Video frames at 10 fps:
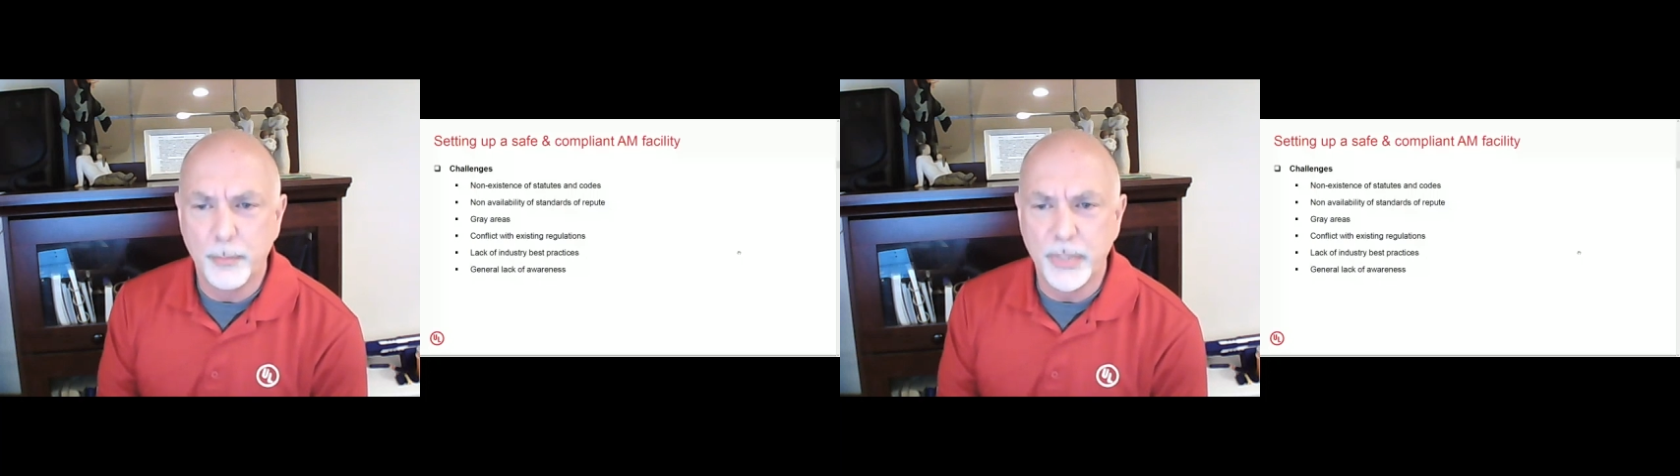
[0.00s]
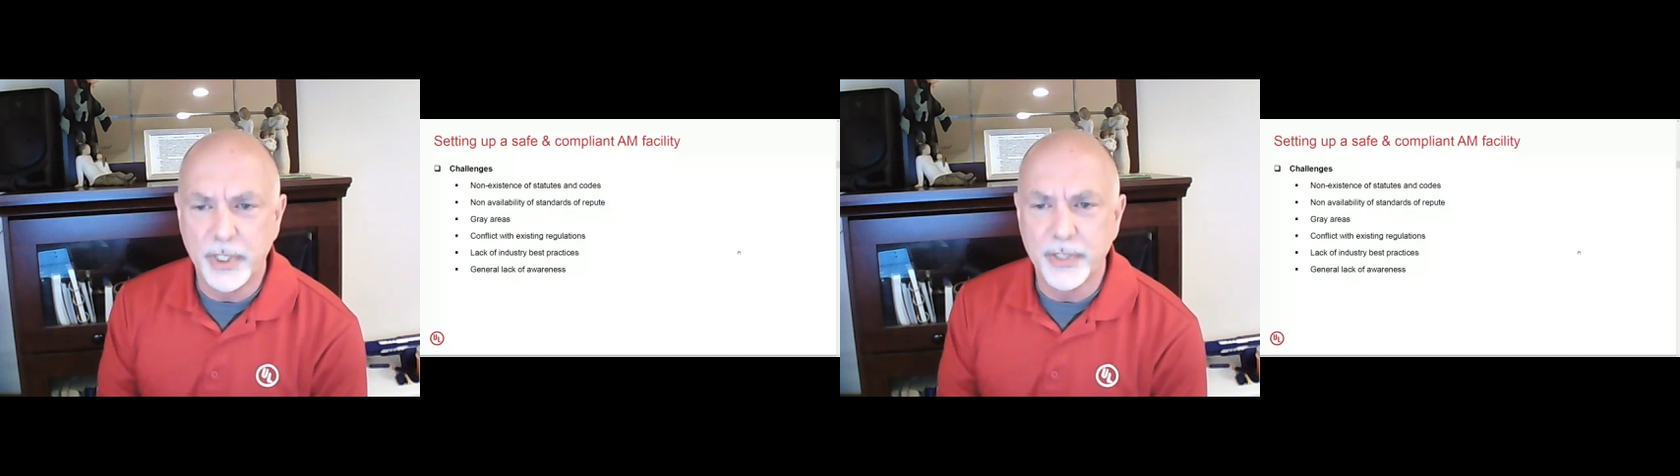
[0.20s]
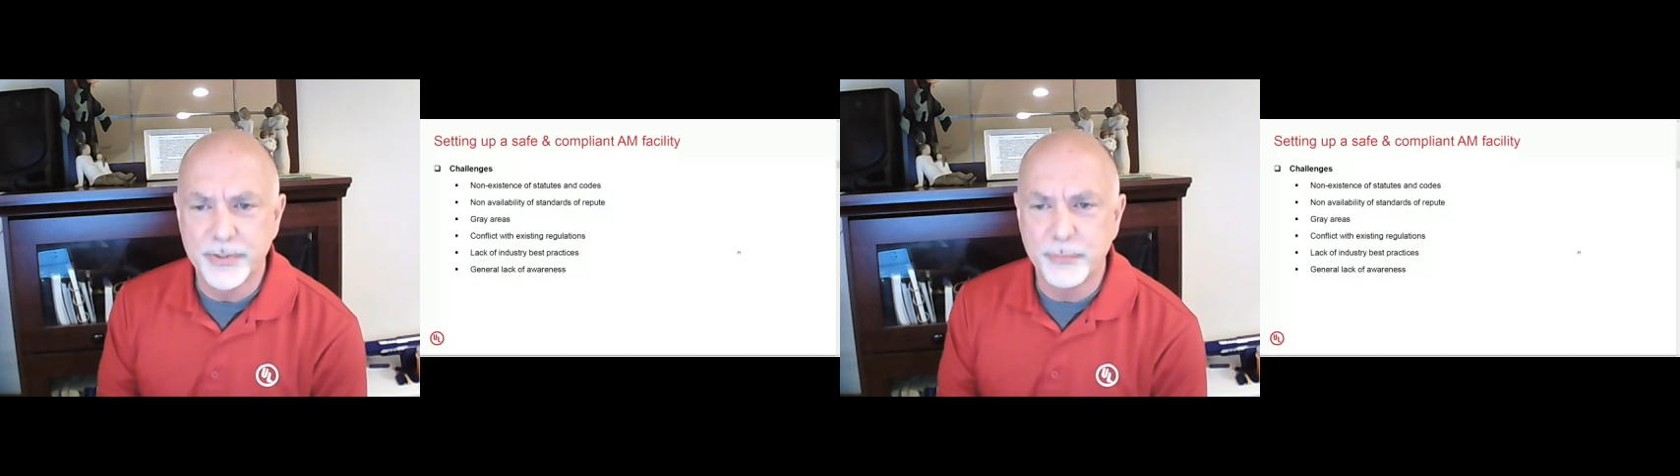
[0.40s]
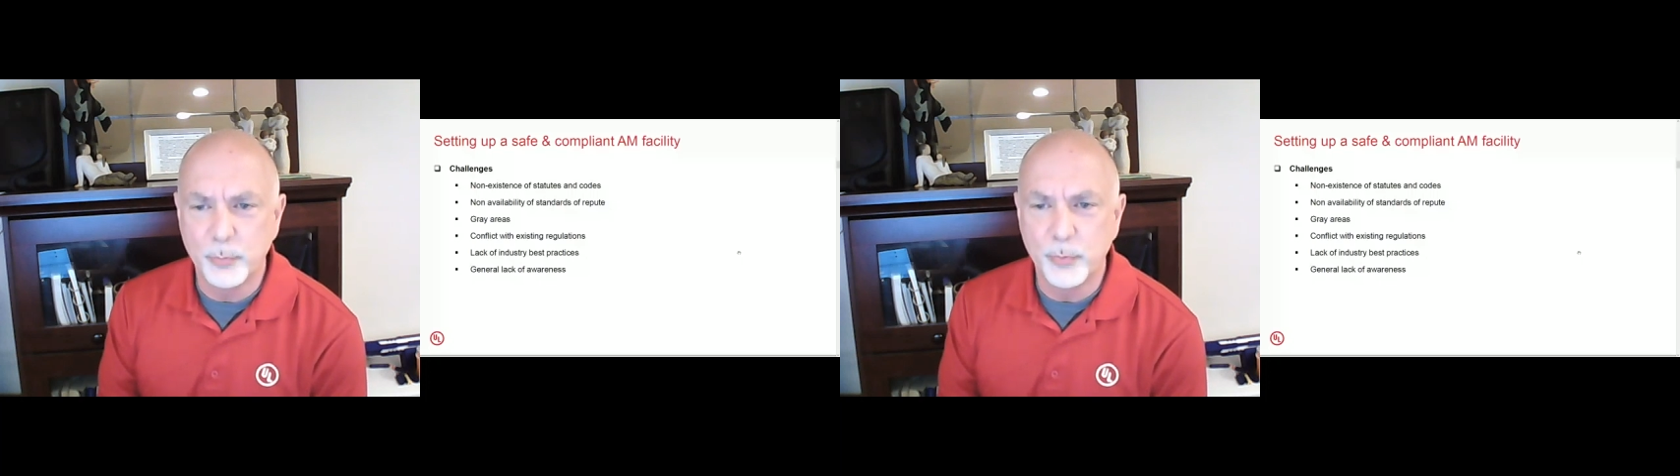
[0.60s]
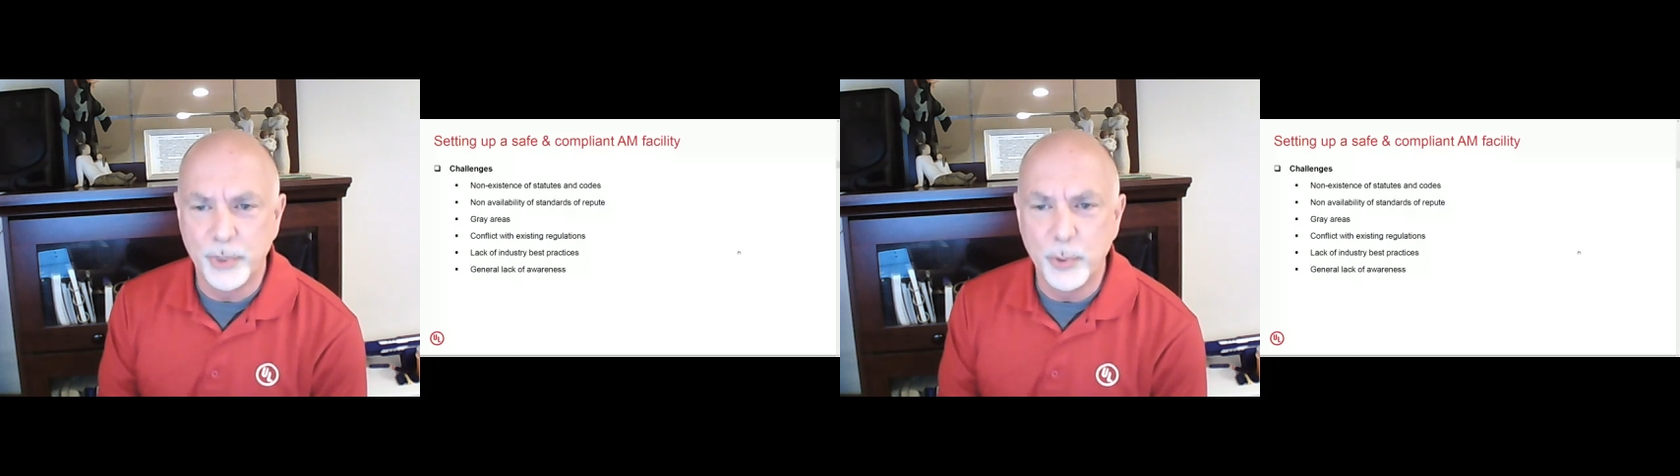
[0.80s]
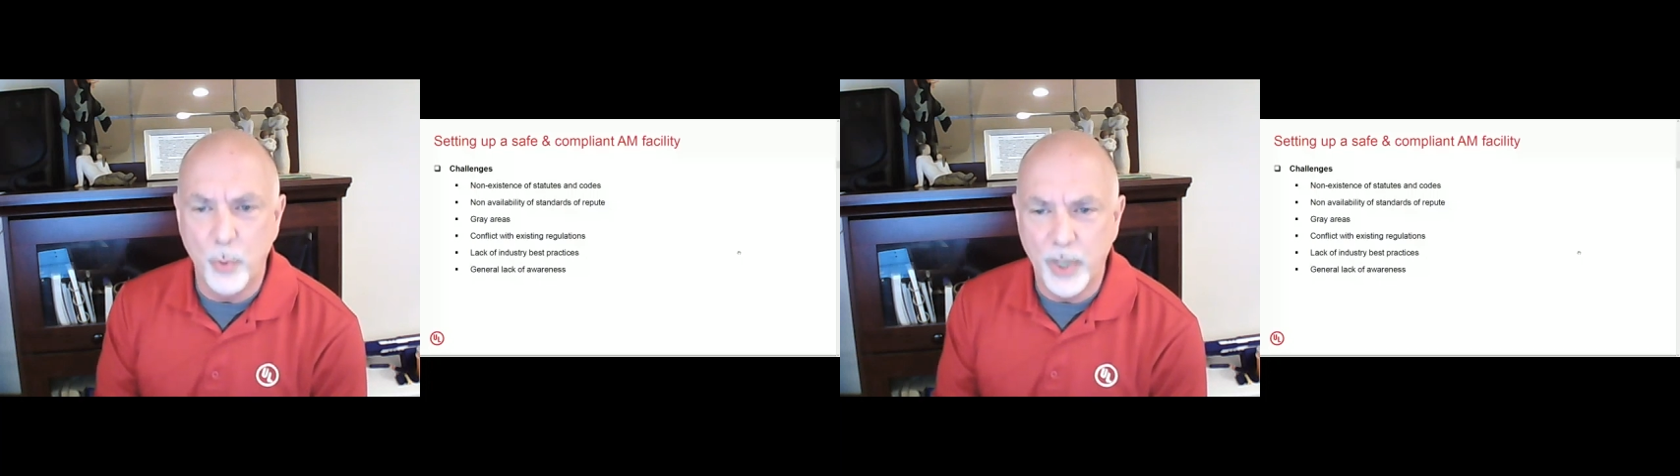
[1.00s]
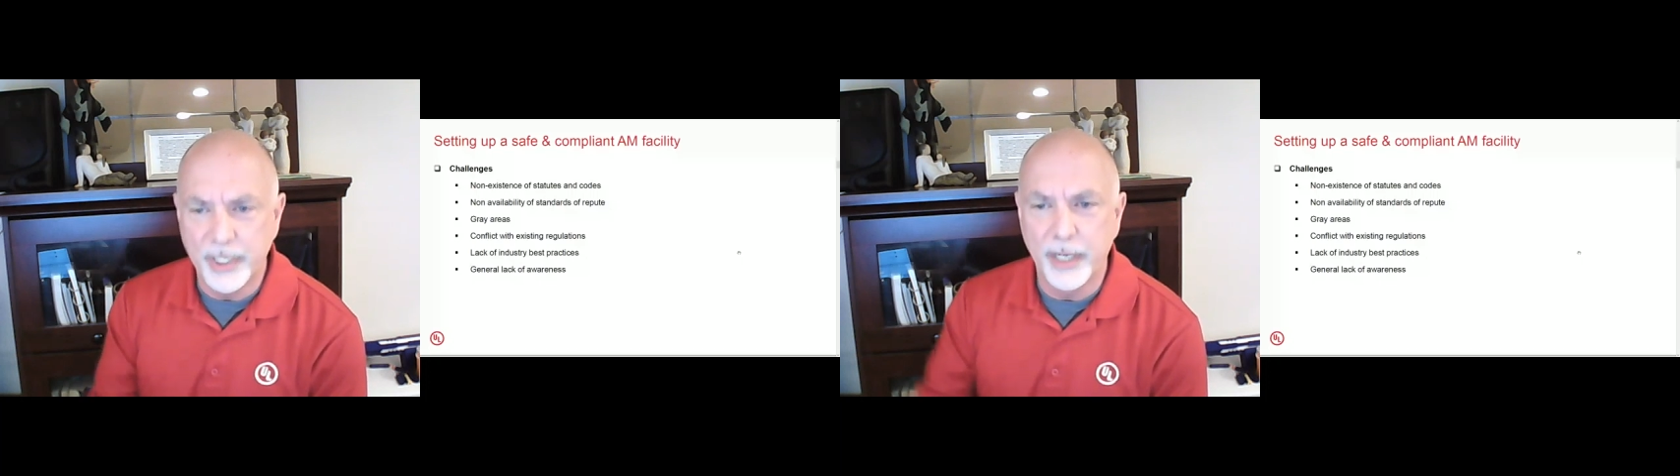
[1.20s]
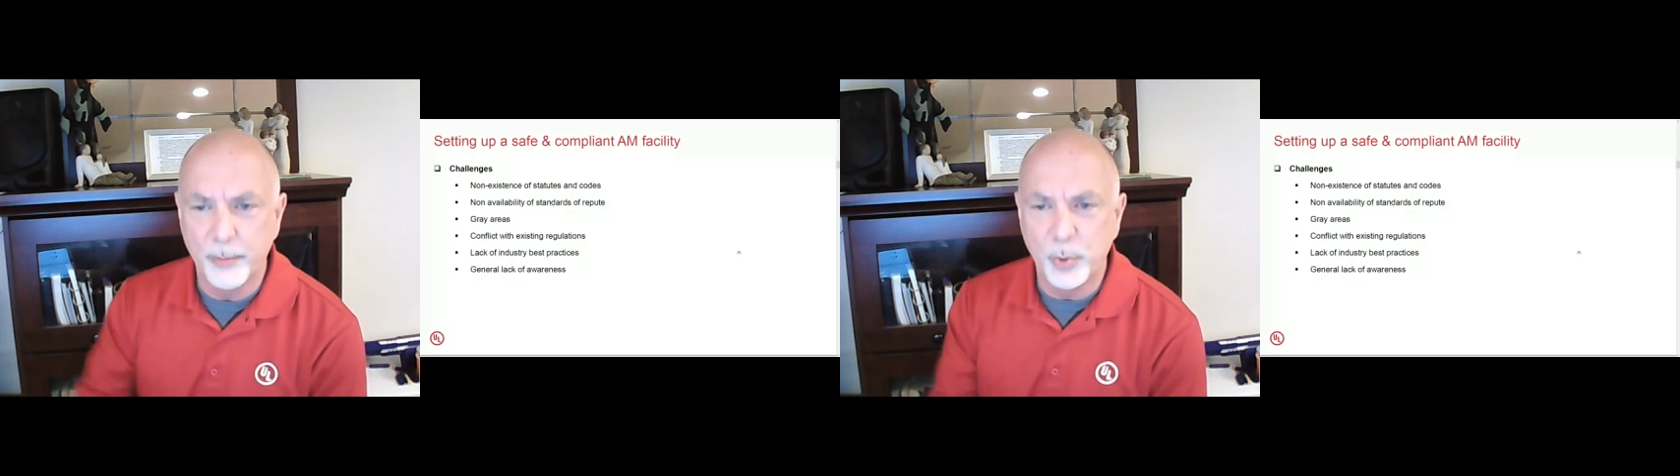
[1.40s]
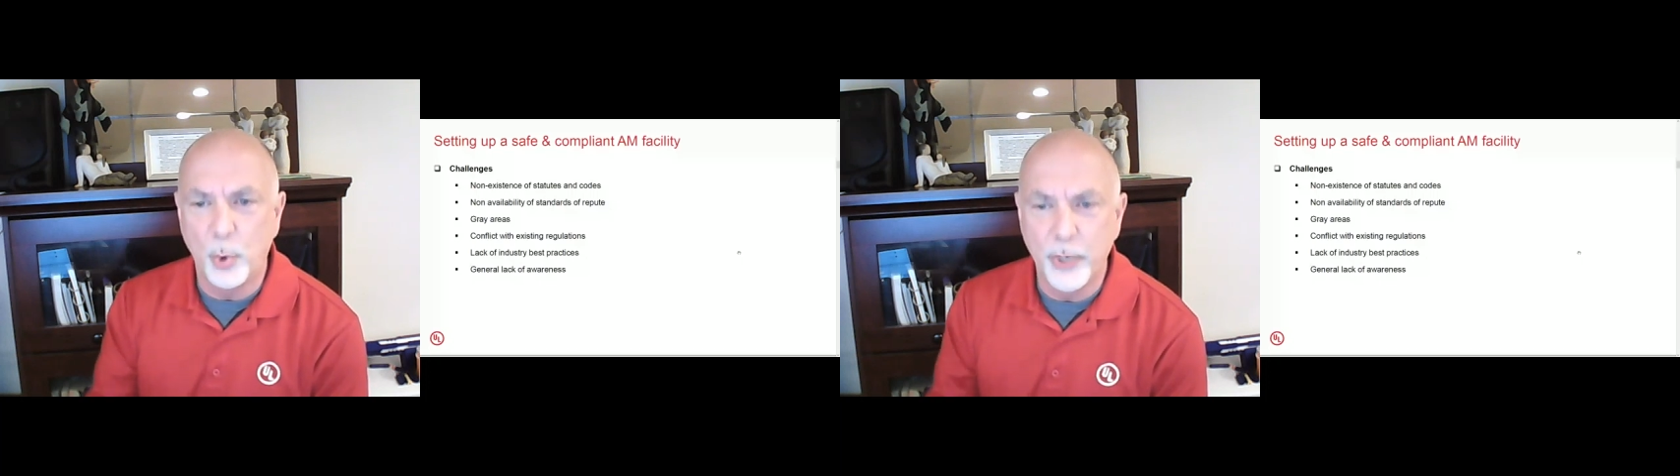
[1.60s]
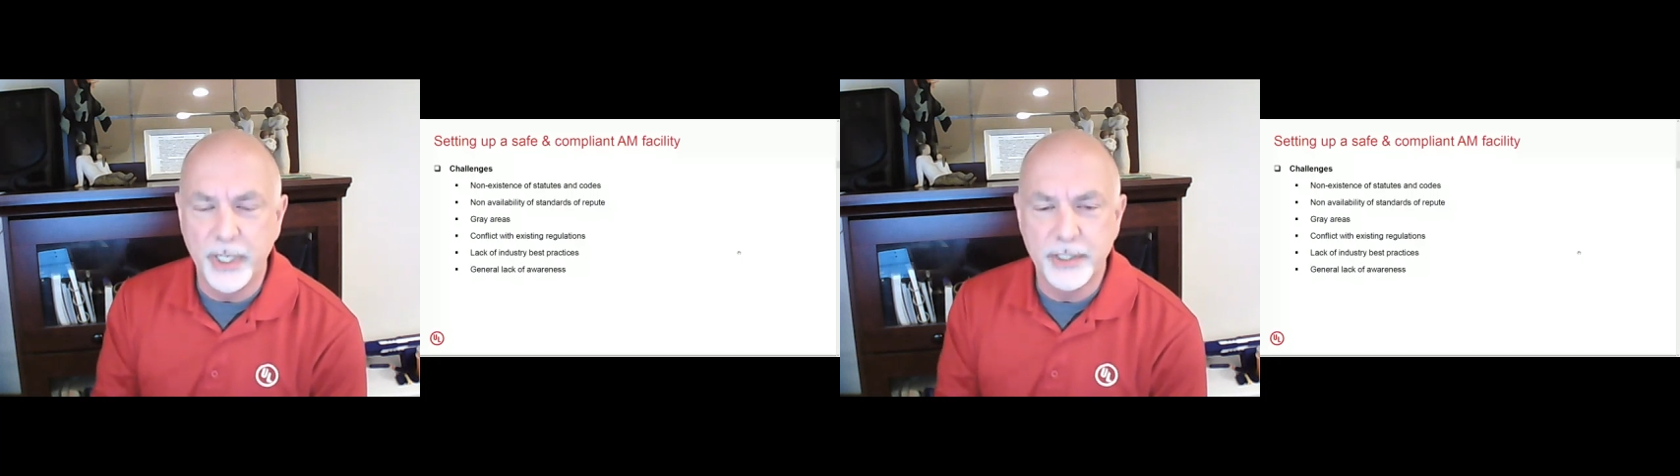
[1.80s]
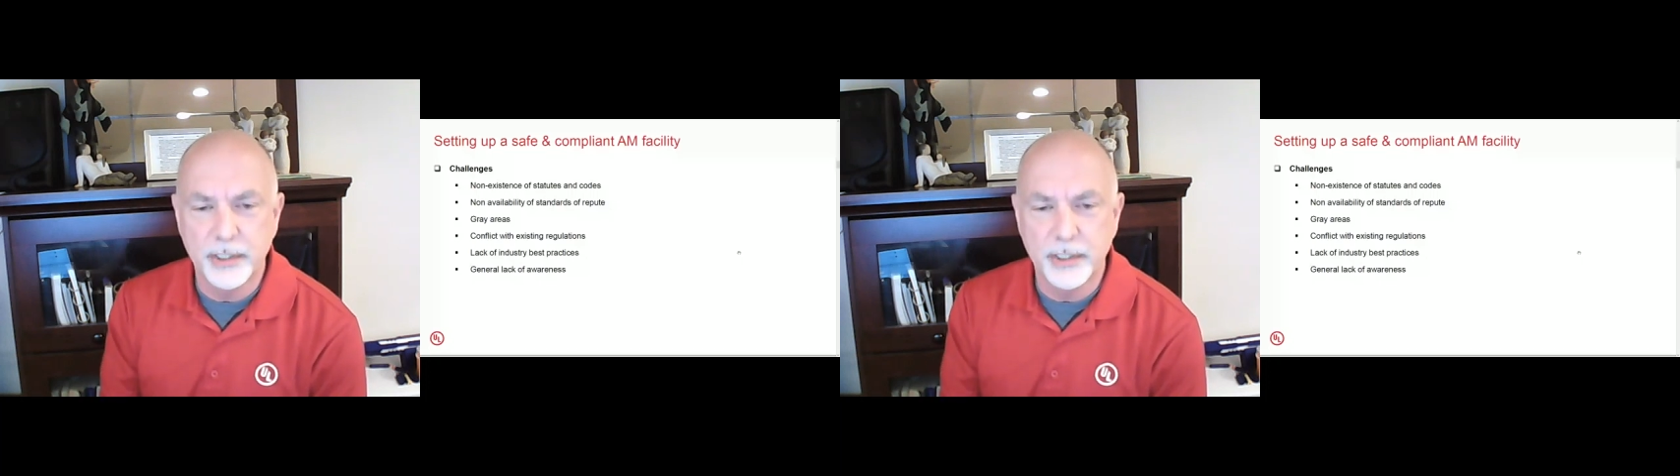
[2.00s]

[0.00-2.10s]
because you want that employee